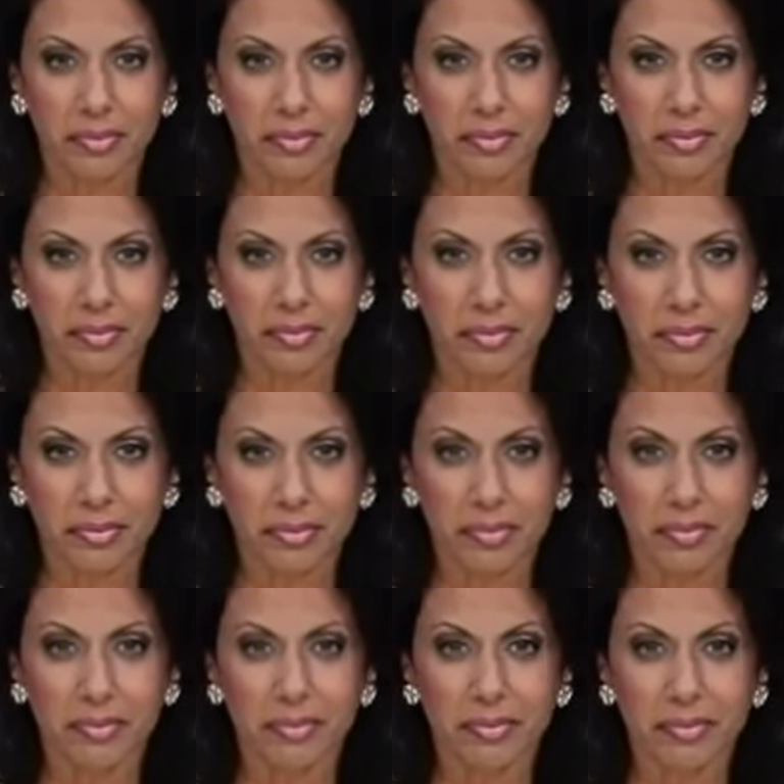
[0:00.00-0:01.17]

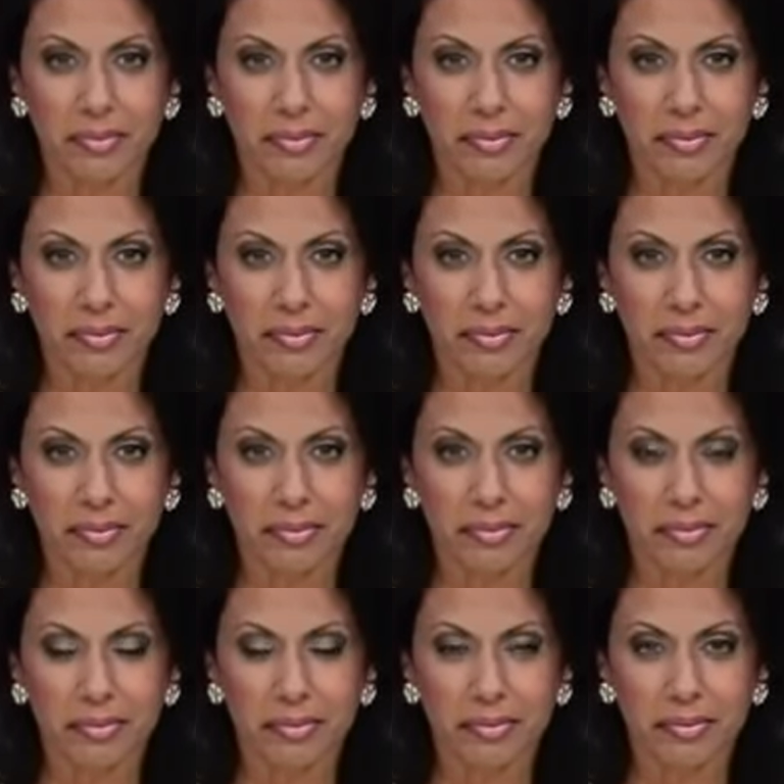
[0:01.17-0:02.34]

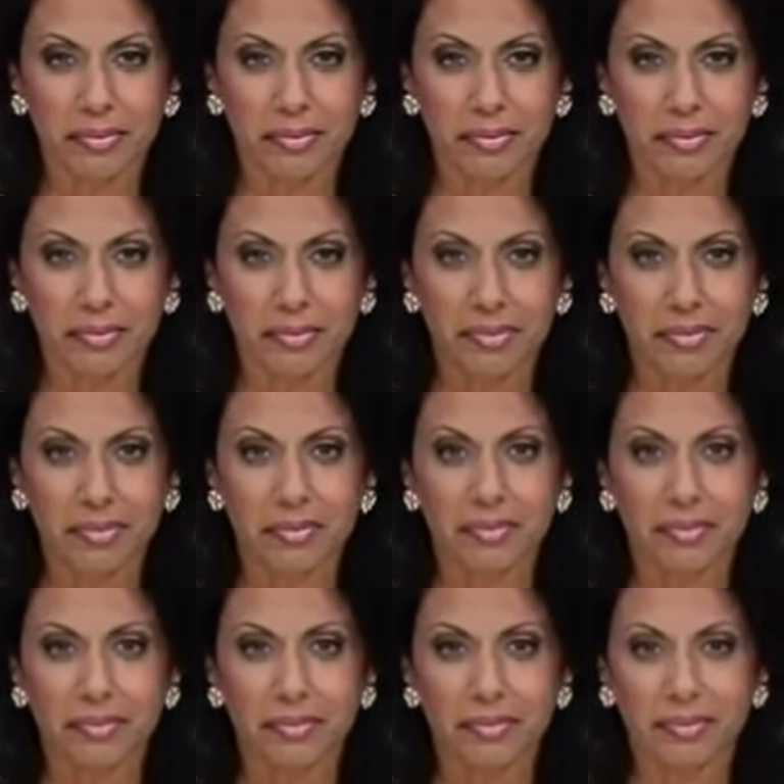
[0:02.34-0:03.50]

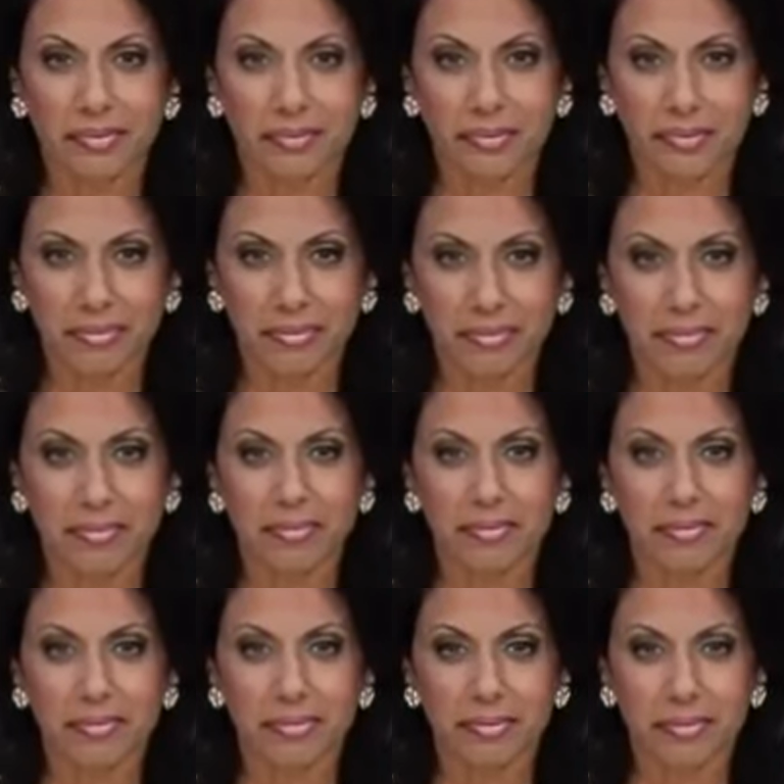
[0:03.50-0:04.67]

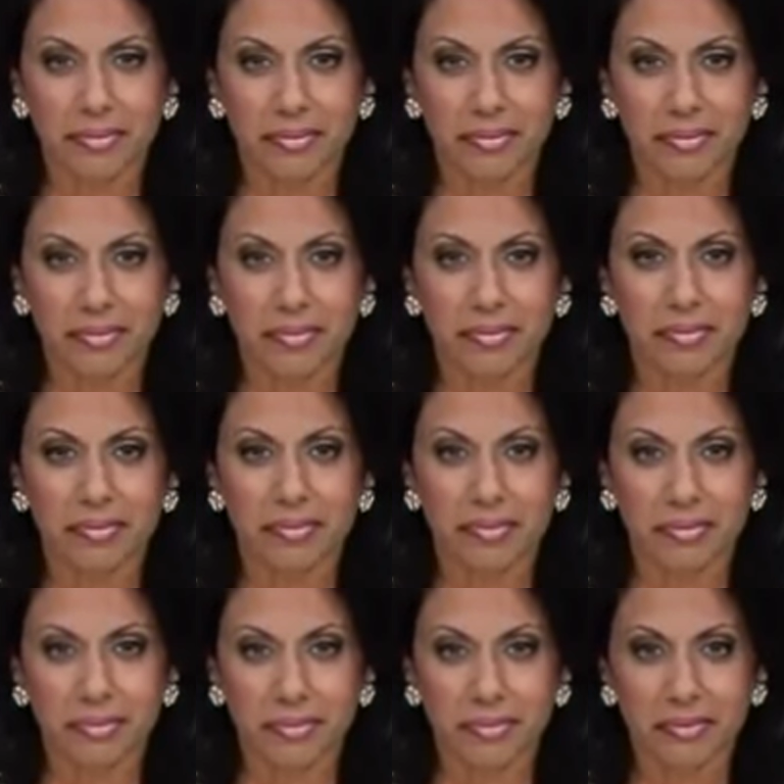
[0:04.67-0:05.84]

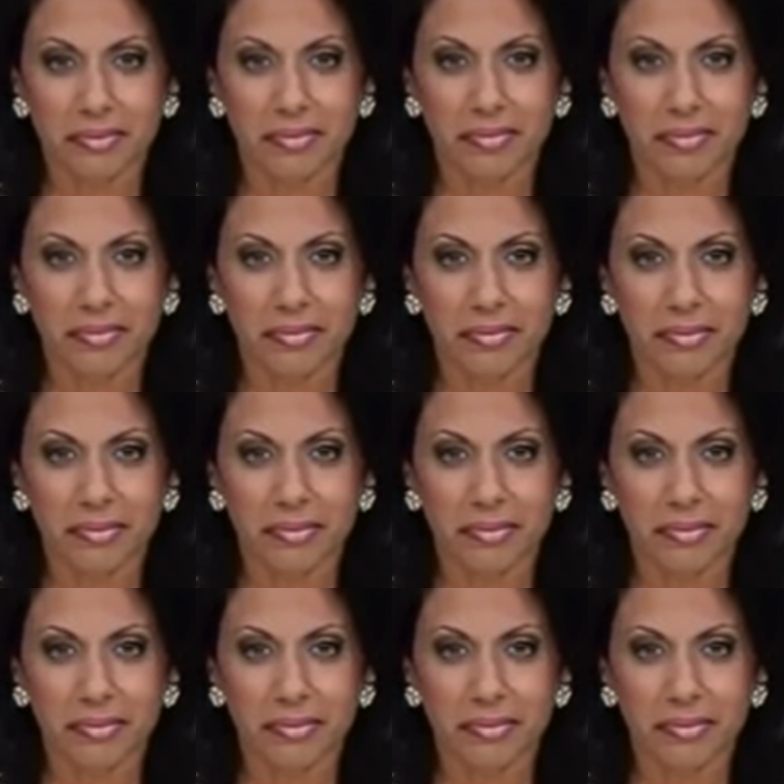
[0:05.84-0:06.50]
[no speech]